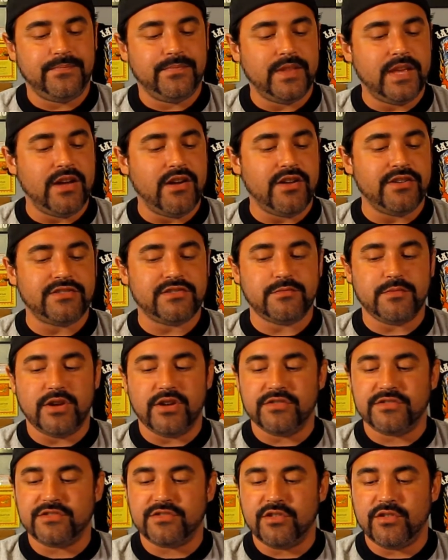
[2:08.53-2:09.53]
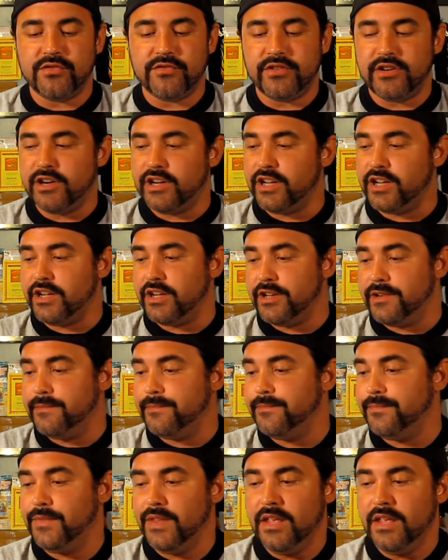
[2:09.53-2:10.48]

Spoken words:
They all smell so very good.